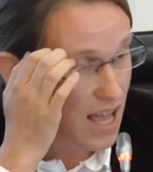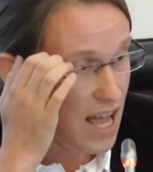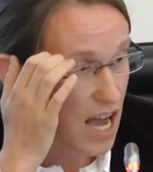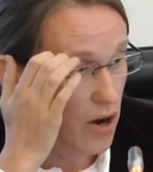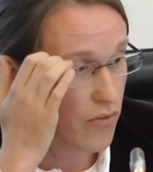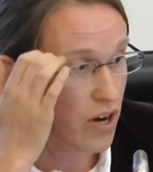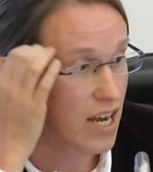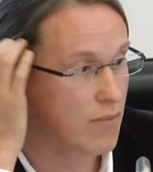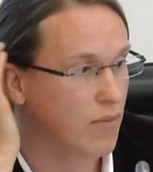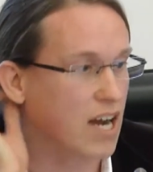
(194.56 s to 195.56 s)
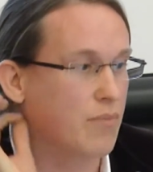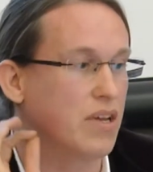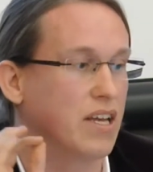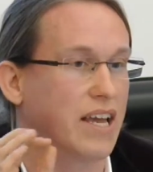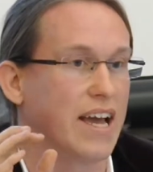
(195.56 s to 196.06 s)
However, it might be
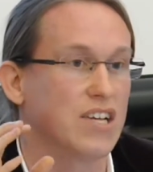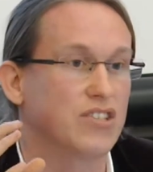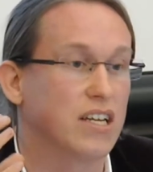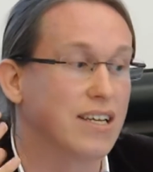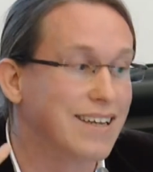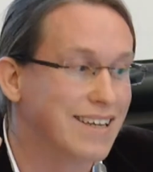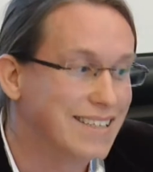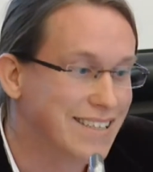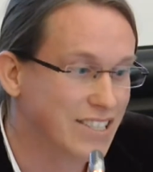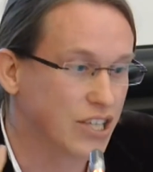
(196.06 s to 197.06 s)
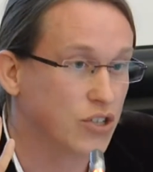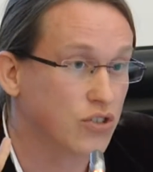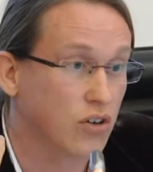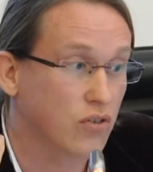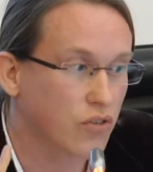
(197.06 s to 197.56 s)
the case that these issues
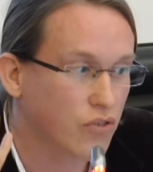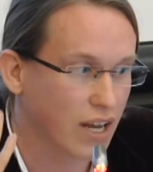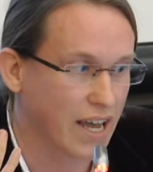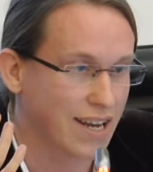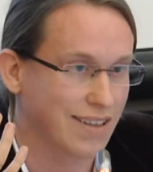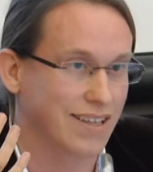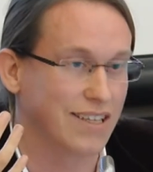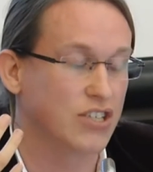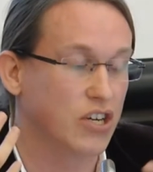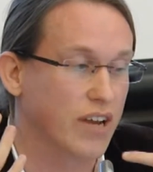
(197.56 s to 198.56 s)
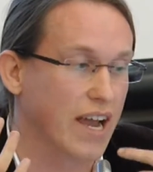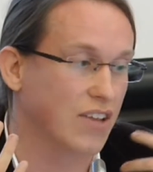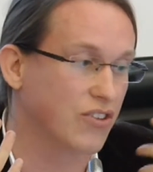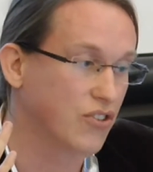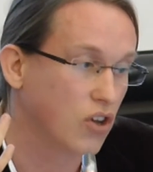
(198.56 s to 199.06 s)
are not related, and this
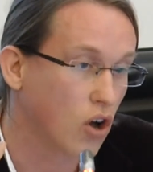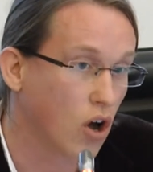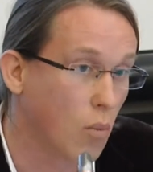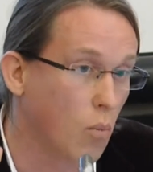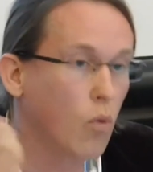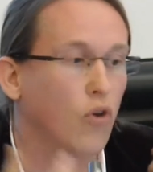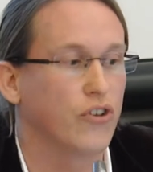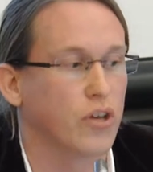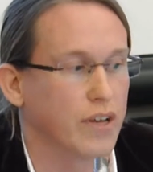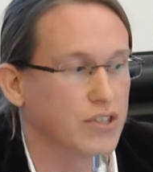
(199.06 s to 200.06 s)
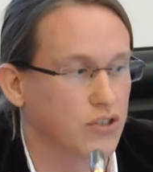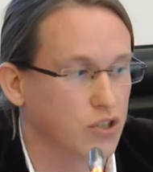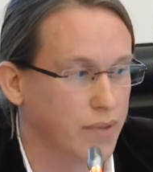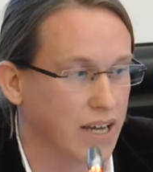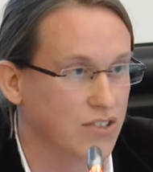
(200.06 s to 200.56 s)
creates a multidimensional
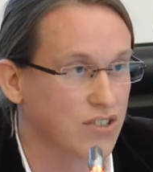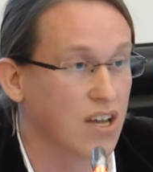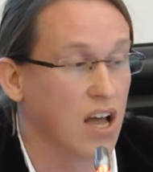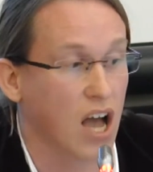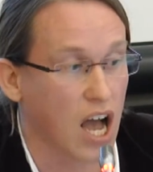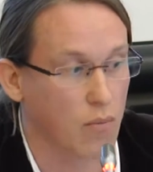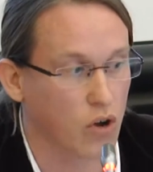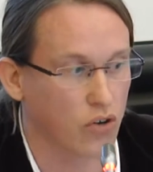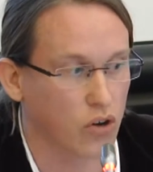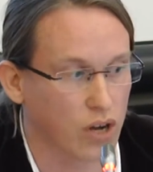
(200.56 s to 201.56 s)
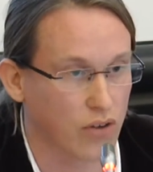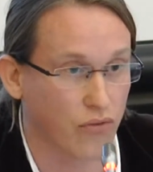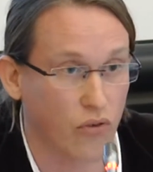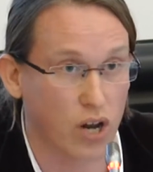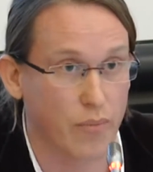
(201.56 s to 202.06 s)
space. I'm going to look at
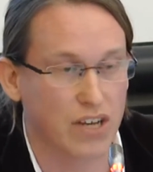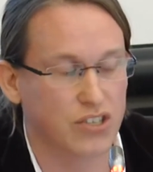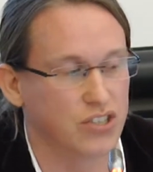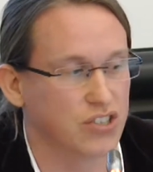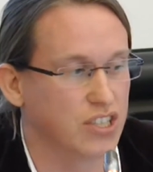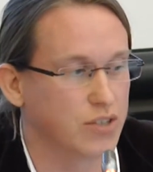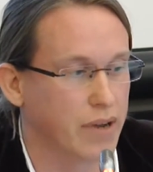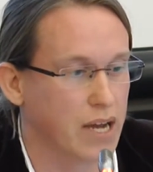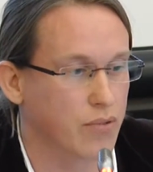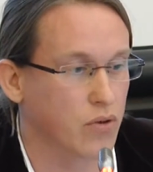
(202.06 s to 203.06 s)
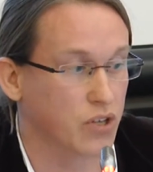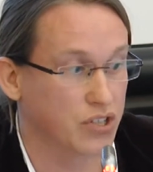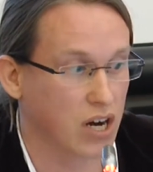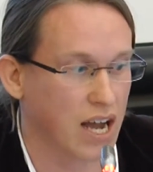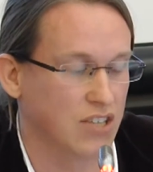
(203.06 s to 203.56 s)
4 dimensions in this paper, which
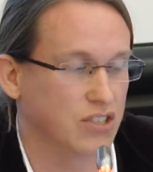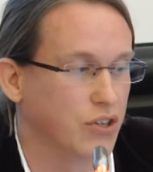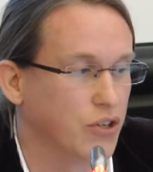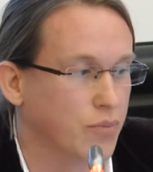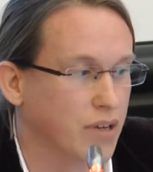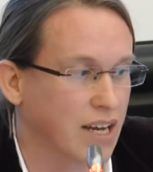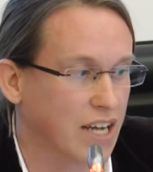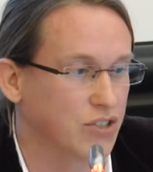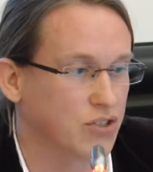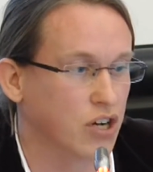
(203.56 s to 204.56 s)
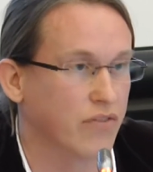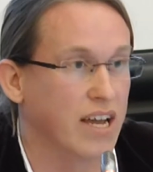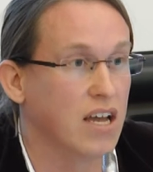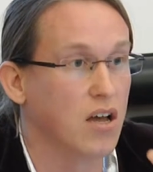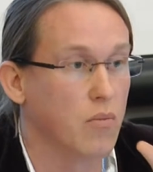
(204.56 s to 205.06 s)
are asked in the European Election
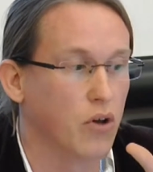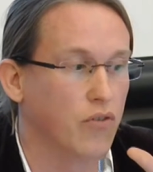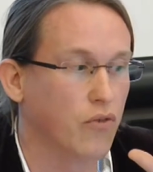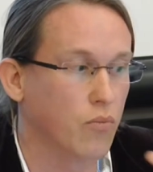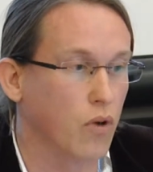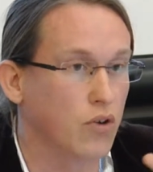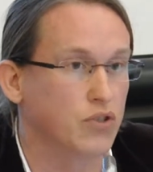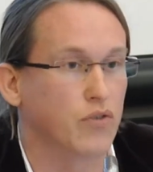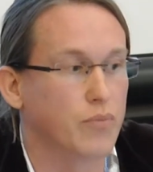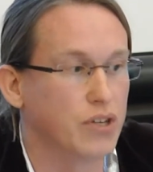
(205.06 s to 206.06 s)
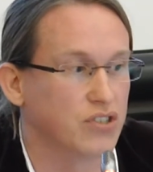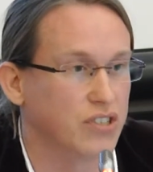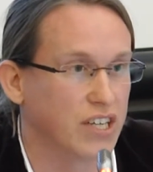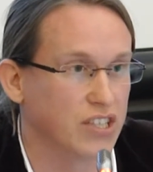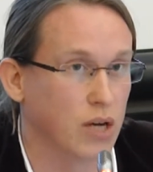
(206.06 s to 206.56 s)
Survey, but for most of the
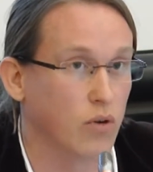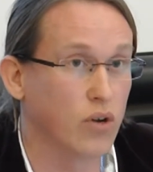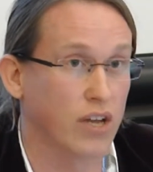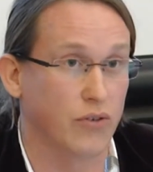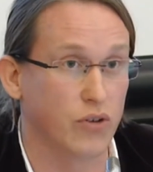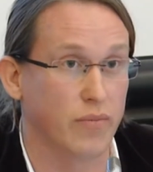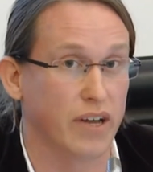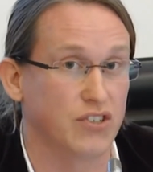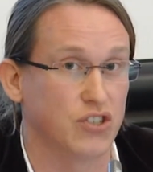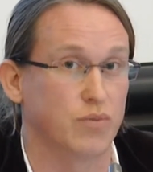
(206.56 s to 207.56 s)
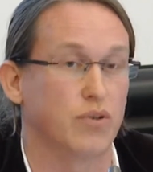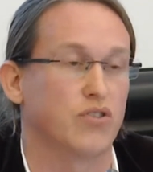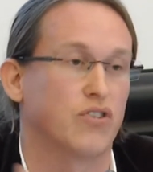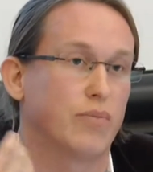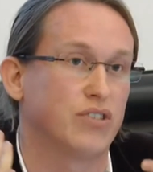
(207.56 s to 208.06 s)
presentation I will look at 2 dimensions,
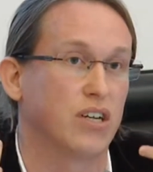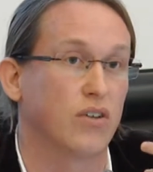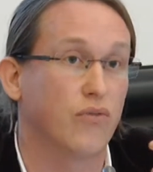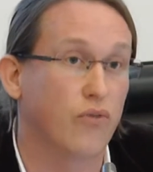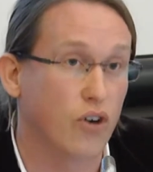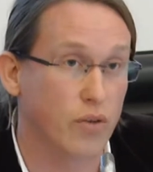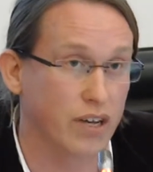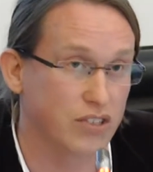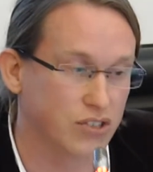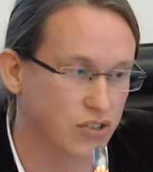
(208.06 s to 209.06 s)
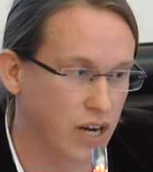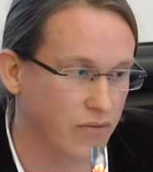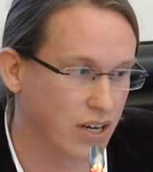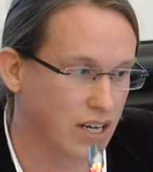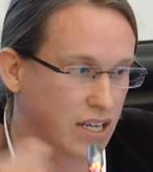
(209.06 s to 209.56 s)
because representing 4 dimensions
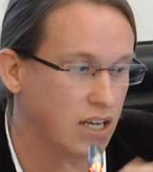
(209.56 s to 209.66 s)
graphically